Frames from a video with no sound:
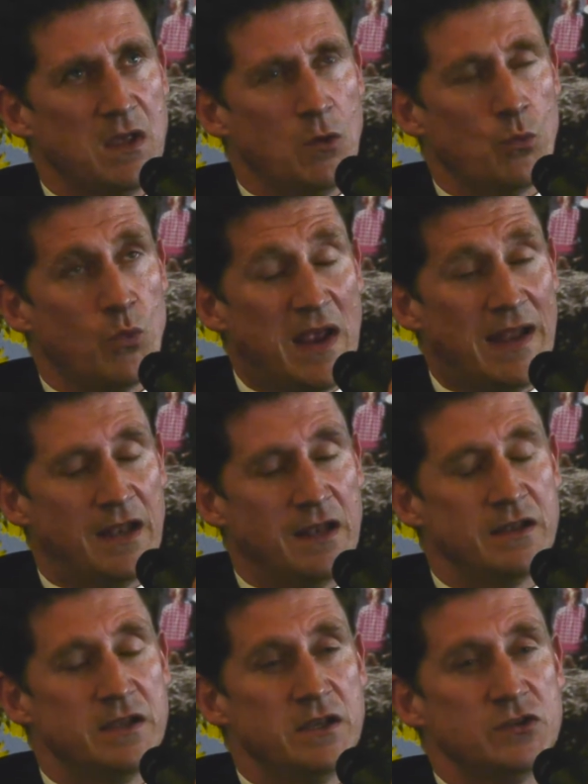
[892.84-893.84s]
will
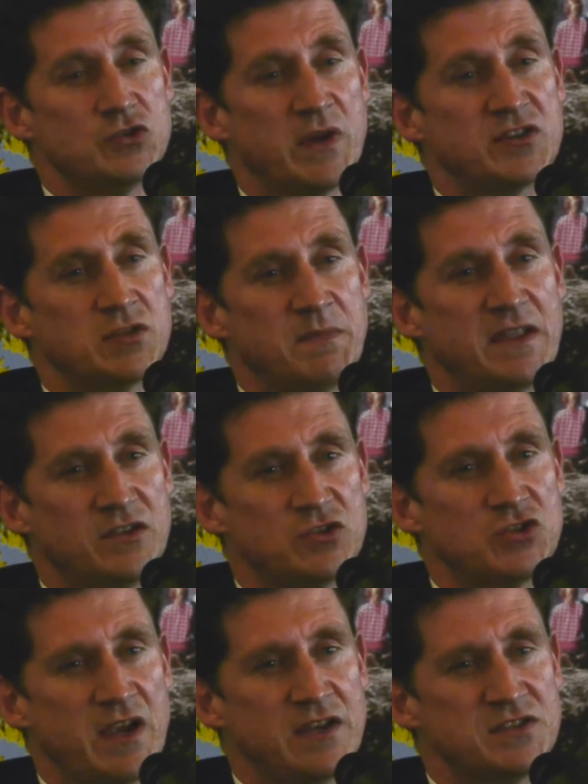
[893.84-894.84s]
to actually make the
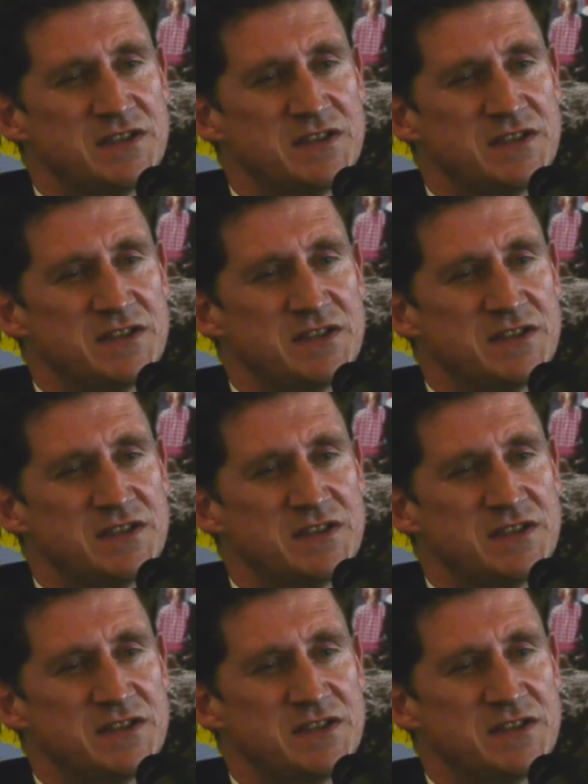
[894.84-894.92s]
changes.